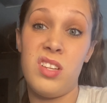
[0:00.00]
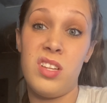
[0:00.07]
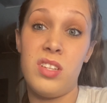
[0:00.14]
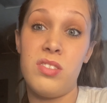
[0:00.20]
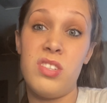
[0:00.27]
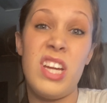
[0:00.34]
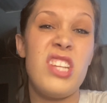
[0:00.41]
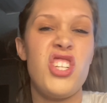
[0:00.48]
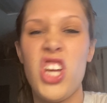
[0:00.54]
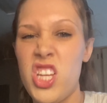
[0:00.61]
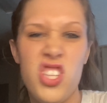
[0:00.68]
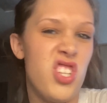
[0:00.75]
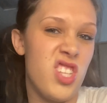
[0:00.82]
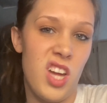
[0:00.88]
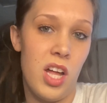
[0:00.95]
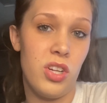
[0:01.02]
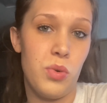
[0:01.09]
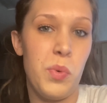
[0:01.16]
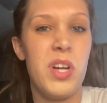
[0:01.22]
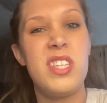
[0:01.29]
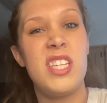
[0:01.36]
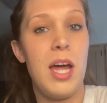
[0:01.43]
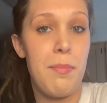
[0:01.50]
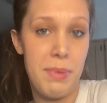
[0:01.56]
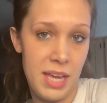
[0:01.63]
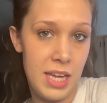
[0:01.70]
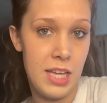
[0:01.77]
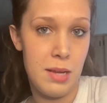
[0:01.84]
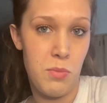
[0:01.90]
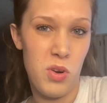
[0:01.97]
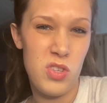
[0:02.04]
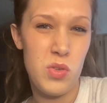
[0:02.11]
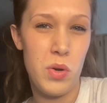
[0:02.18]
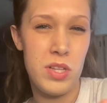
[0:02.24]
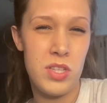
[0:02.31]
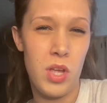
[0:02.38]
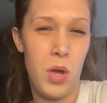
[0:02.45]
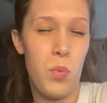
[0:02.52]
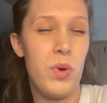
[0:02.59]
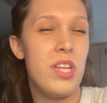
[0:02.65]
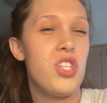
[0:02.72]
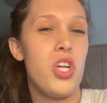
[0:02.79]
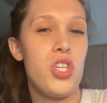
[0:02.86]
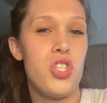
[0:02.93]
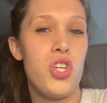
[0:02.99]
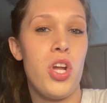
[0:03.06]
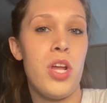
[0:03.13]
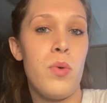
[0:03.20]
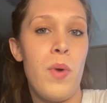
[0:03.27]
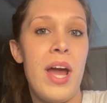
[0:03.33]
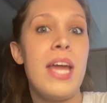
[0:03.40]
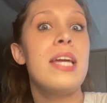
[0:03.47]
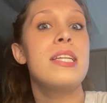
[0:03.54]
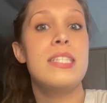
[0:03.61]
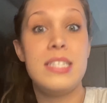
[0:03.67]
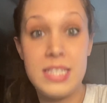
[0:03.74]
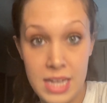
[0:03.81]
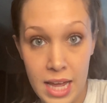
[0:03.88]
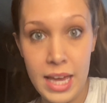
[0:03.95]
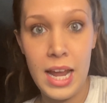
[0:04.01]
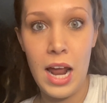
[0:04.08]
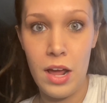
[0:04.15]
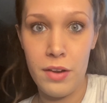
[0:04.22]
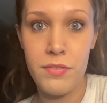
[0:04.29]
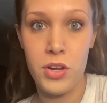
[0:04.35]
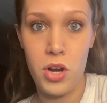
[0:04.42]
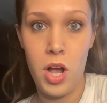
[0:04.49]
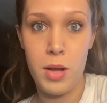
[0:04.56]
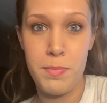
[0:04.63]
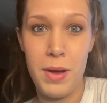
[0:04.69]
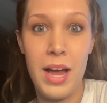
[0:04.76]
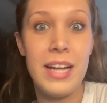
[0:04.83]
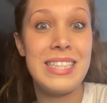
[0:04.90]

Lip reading: it changes color, where it's not pink anymore. So it's like when it starts turning white, take it out of the crock pot.